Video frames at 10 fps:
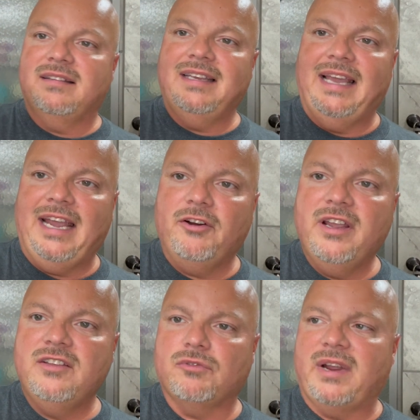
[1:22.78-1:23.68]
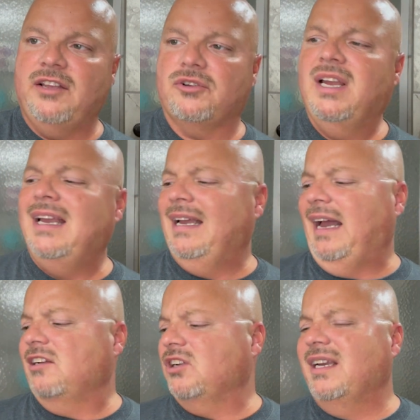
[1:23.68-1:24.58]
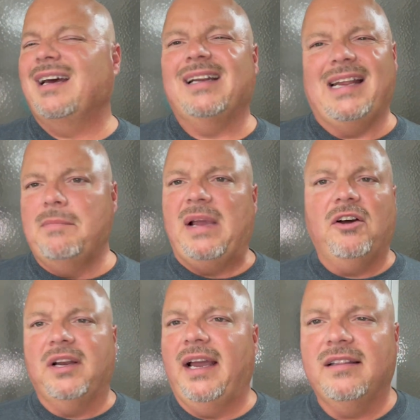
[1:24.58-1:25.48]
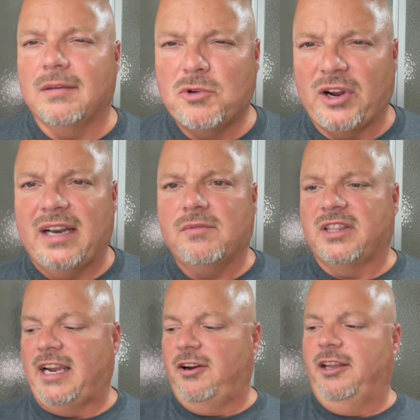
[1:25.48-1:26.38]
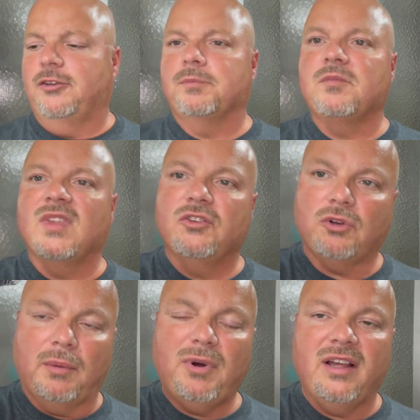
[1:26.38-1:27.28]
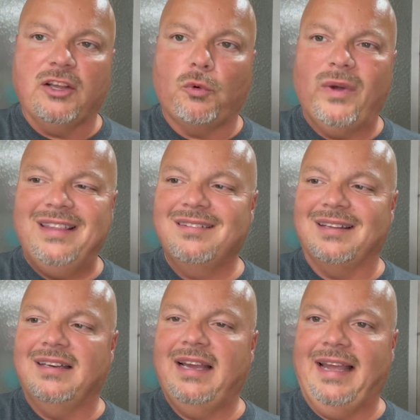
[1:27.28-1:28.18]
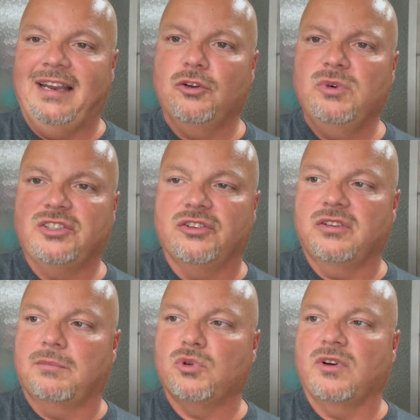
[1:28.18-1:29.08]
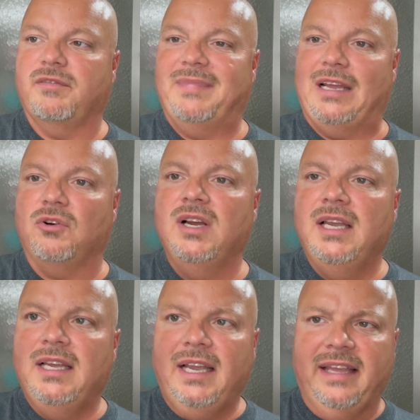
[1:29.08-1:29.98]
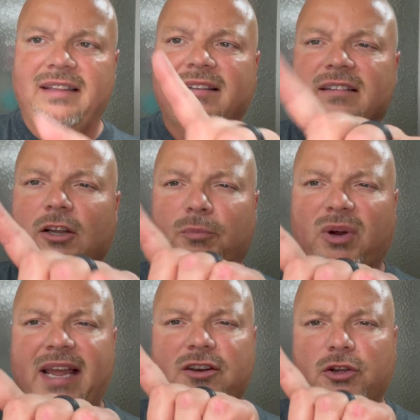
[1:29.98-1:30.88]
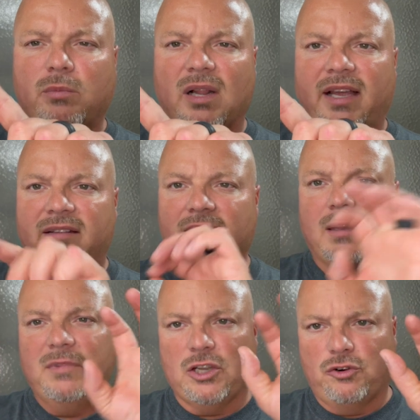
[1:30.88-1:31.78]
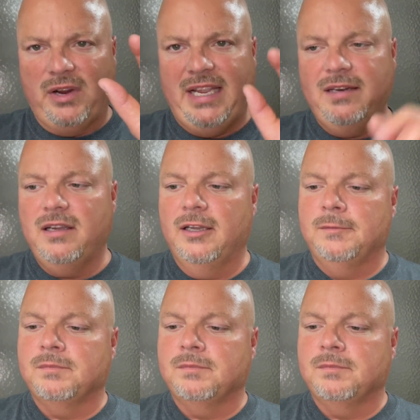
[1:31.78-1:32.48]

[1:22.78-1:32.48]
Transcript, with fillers: the Harry's razor. I actually got an email and I had some credit with Harry's. So I bought their Winston handle, which is some sort of metal. And this is their brand new blades that come in the green